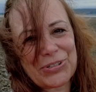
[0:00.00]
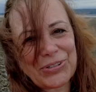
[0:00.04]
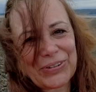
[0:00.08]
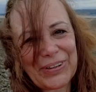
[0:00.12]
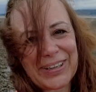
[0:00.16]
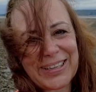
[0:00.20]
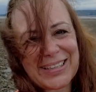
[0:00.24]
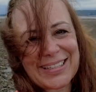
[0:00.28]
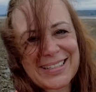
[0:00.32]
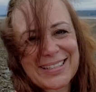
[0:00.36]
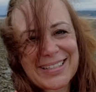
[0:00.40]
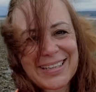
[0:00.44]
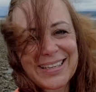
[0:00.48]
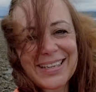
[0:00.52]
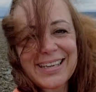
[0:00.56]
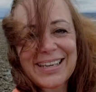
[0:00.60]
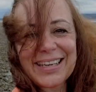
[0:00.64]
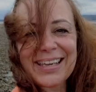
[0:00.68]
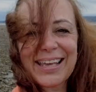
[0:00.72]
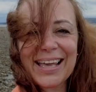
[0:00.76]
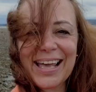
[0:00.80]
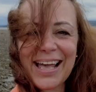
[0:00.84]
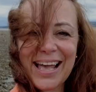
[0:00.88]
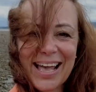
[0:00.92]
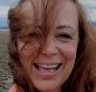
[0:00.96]
to it
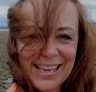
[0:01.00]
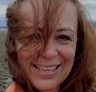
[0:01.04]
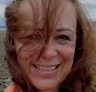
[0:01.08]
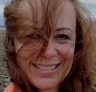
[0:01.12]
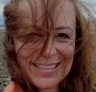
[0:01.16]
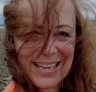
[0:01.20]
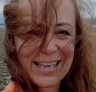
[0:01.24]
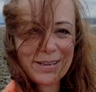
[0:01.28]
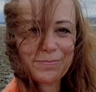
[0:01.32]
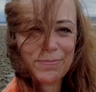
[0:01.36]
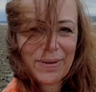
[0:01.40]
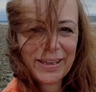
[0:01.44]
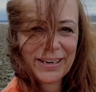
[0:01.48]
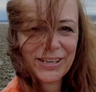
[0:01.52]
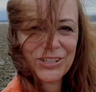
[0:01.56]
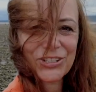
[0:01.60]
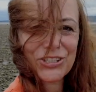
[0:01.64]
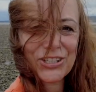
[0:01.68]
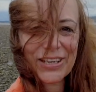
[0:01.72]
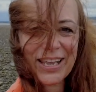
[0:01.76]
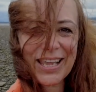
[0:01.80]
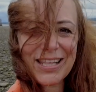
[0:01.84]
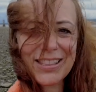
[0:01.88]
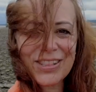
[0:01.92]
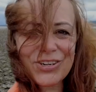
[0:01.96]
and I
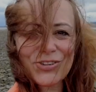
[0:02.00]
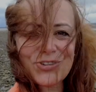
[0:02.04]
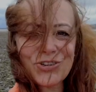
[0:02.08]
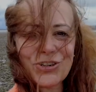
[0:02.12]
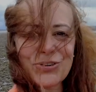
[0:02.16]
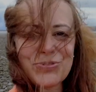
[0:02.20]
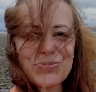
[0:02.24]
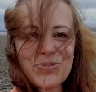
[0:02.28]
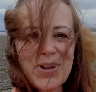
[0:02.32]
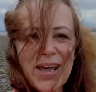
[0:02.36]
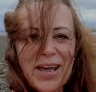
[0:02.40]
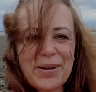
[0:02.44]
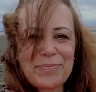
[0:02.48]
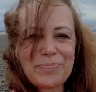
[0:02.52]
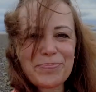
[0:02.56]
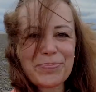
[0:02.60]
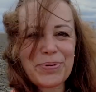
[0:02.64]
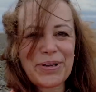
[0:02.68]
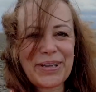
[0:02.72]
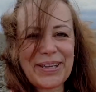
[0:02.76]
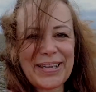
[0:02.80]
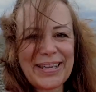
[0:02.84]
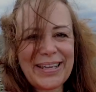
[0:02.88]
managed to get the drone up.